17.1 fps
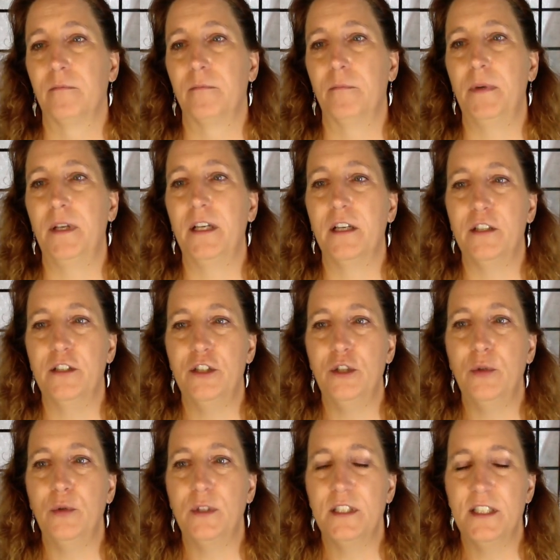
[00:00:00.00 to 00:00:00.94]
because
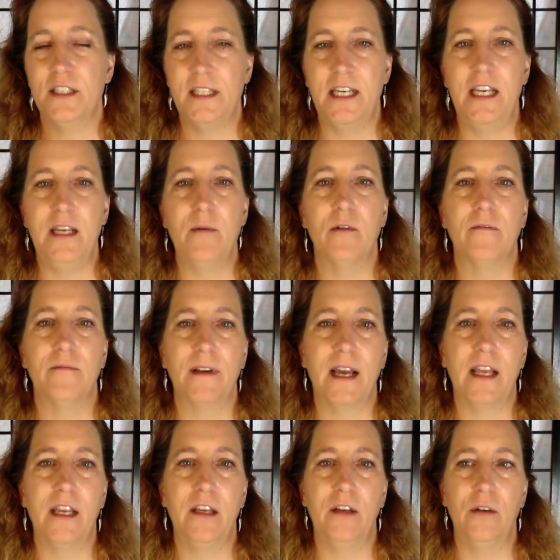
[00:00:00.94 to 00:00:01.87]
you esteem or
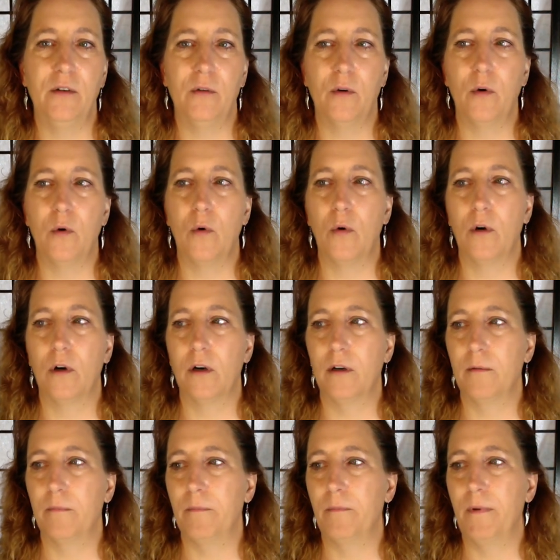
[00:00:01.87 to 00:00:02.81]
value
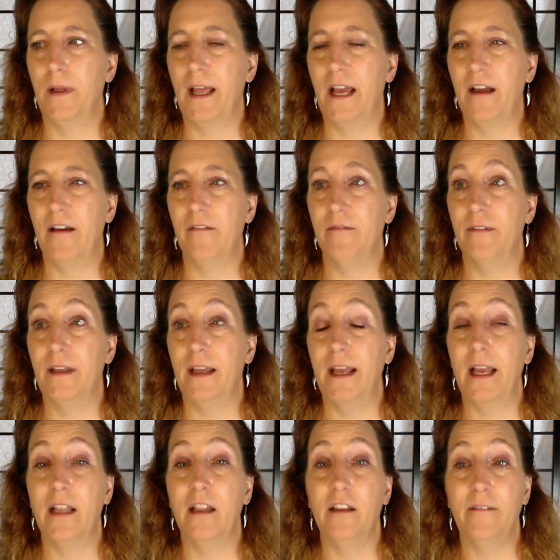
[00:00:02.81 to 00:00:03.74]
or have
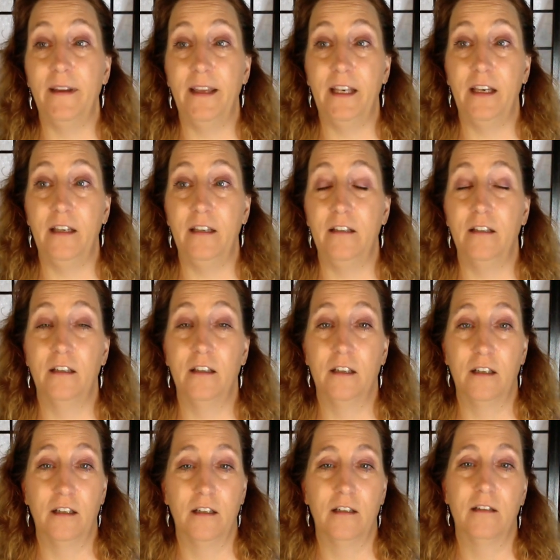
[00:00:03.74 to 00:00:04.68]
elevated,
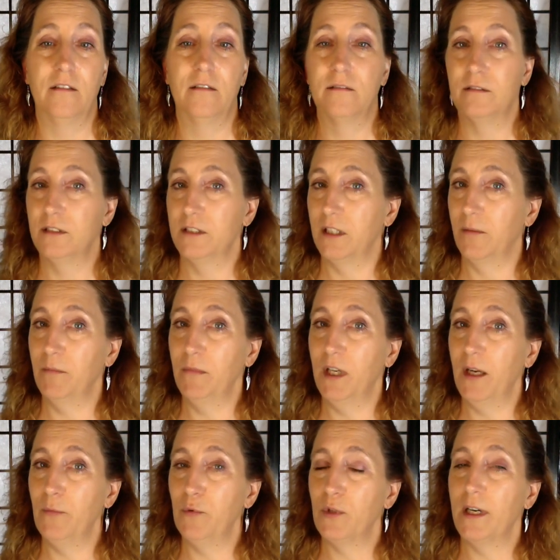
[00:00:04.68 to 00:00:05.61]

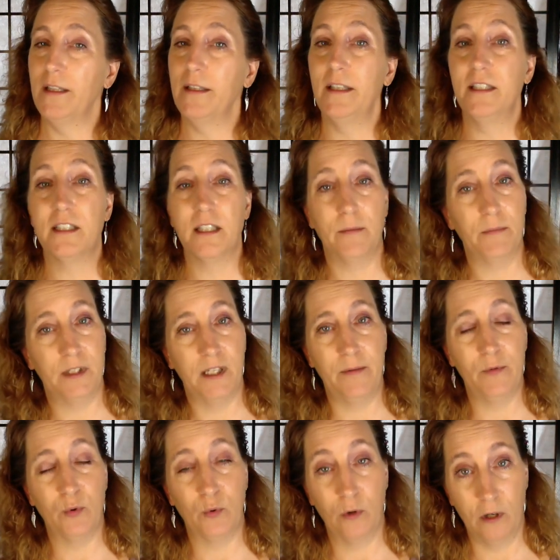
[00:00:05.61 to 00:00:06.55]
sometimes rightly,
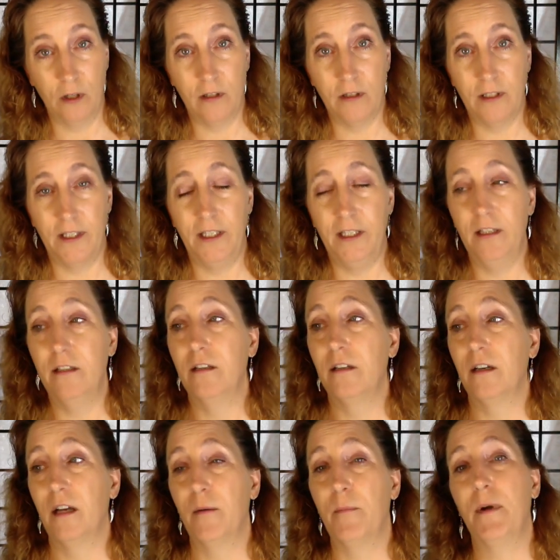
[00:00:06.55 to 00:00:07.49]
sometimes wrongly,
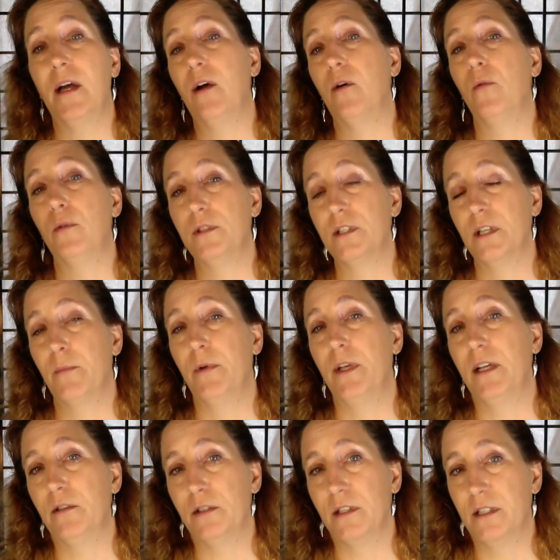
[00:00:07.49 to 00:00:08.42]
about
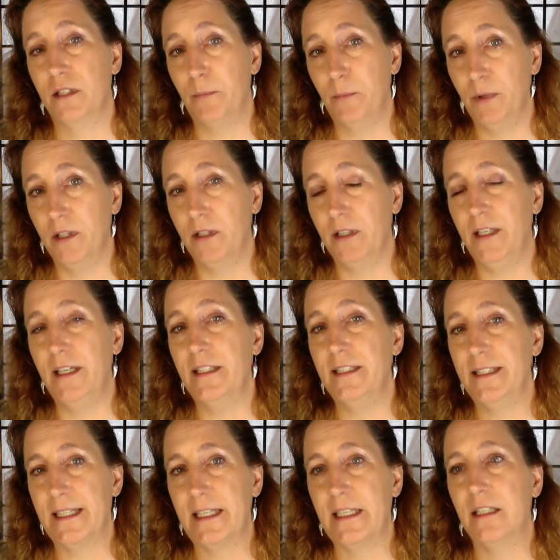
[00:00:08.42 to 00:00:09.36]
someone else's ability,
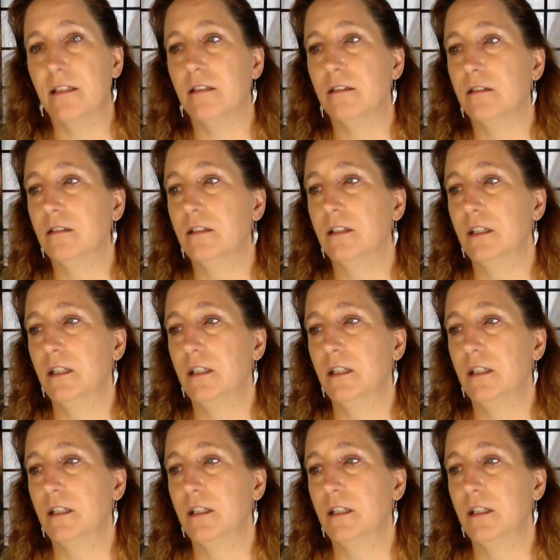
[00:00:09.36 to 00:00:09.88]
skill,